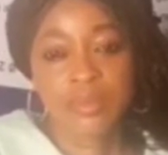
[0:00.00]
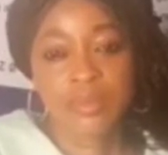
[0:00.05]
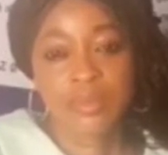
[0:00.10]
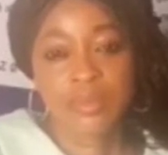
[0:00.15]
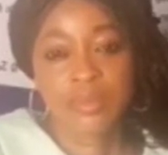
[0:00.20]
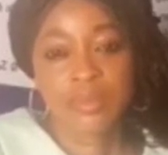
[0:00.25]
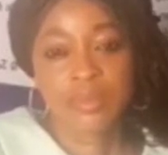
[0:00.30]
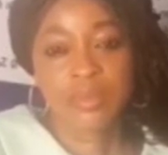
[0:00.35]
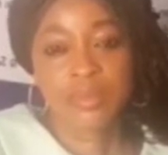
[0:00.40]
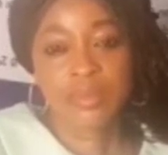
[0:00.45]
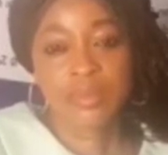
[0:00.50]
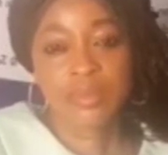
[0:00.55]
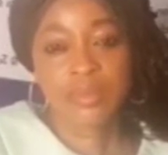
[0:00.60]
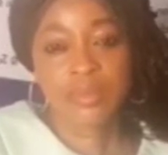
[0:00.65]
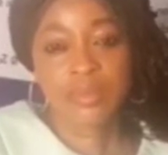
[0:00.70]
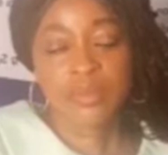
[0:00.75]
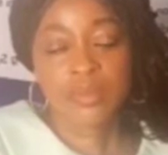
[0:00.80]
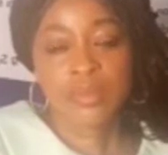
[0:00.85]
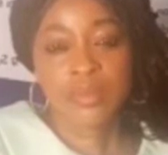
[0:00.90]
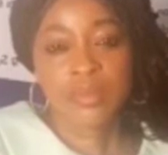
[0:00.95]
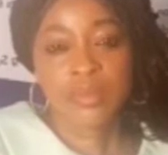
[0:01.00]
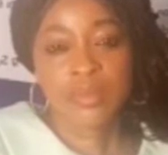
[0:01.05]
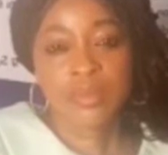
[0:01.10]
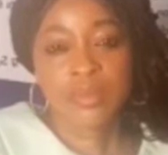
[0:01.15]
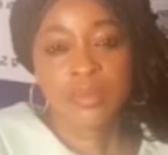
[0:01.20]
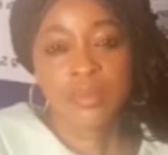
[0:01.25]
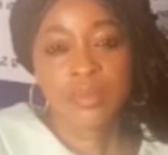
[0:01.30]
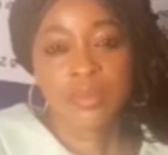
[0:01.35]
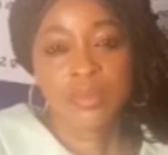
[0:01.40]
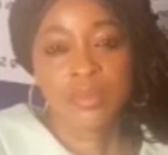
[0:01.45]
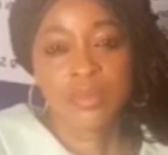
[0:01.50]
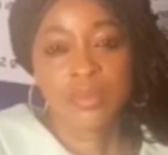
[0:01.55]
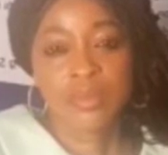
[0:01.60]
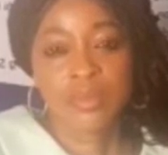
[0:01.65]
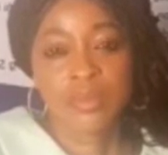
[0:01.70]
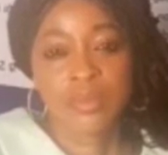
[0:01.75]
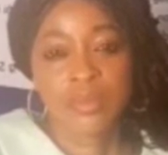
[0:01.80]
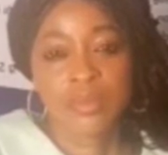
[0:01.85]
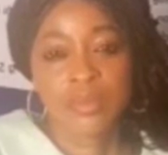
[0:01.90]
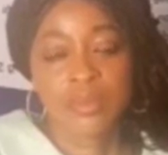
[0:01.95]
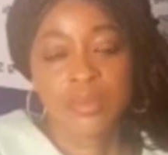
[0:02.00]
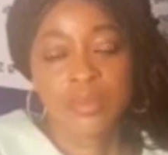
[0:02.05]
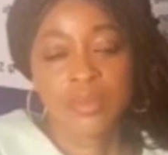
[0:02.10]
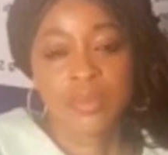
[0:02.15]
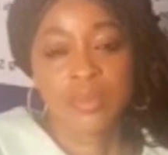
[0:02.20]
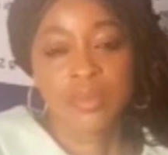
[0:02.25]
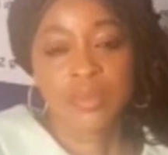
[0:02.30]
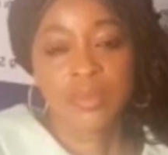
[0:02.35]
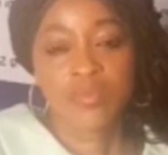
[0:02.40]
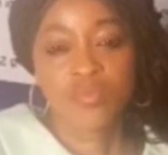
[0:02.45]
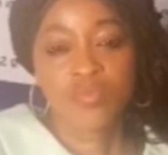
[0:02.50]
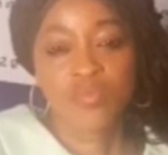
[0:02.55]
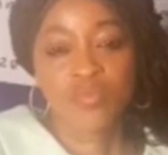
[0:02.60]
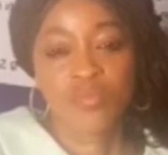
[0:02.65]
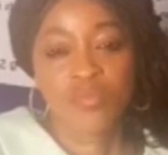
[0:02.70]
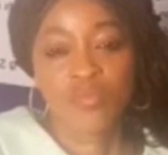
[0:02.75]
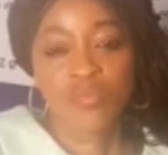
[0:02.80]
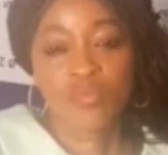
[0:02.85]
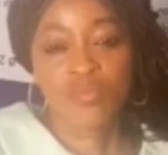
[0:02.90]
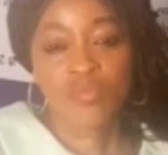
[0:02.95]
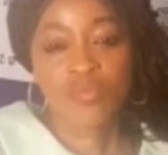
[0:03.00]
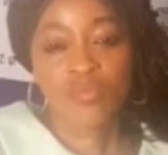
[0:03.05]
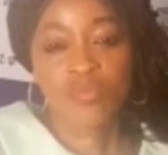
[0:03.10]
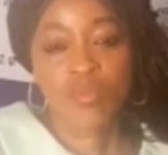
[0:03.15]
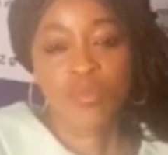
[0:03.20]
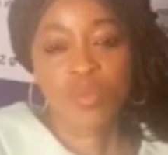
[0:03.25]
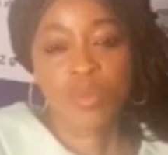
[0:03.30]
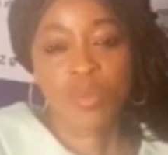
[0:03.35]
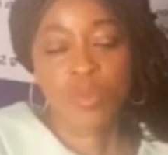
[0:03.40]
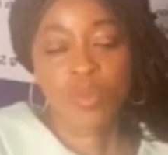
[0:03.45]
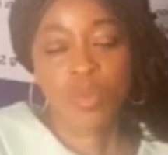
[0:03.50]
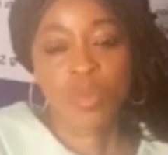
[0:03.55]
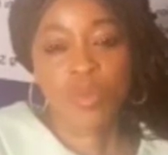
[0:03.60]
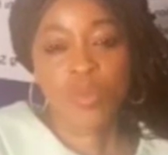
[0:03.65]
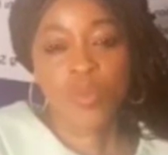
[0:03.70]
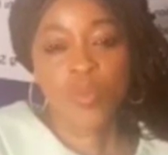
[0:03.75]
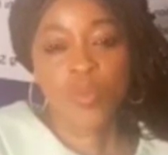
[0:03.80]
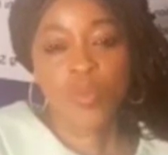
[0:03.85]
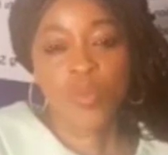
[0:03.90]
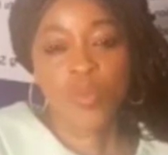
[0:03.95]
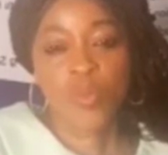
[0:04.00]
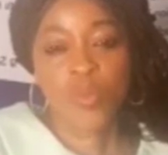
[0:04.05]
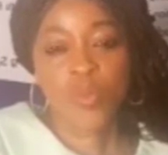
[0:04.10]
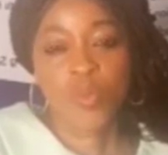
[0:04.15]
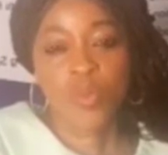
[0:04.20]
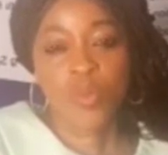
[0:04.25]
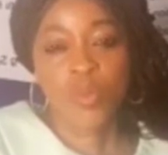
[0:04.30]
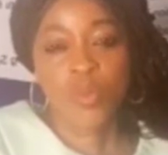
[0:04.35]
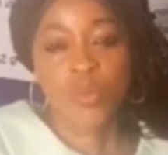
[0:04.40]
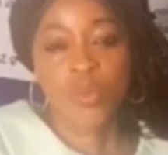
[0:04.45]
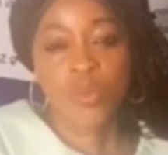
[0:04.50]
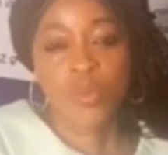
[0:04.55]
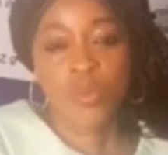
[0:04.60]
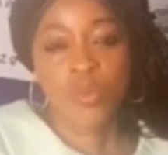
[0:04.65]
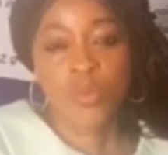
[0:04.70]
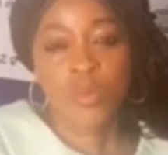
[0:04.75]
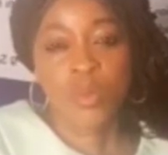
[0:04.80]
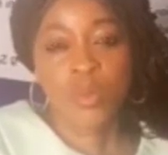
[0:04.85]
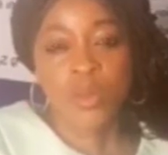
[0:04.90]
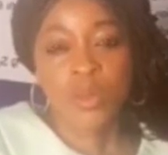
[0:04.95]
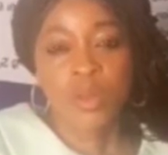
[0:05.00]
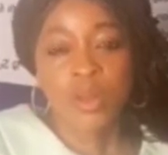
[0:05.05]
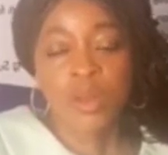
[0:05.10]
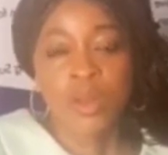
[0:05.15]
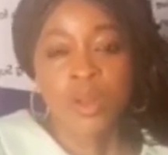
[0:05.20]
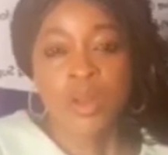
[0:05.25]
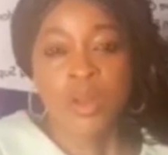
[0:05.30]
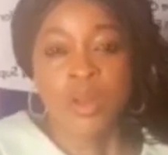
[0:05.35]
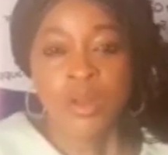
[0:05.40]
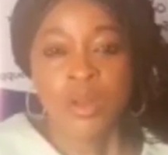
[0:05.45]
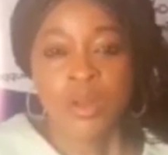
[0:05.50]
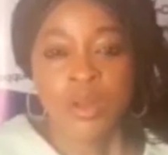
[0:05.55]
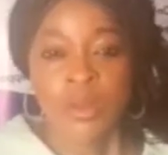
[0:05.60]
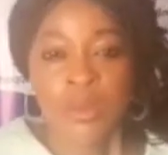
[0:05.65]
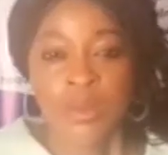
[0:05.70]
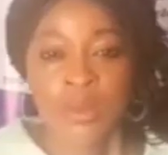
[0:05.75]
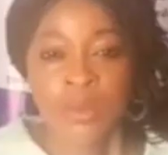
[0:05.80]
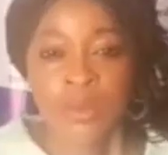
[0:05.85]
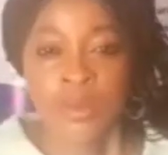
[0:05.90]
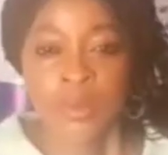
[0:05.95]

No words are spoken by the person on screen.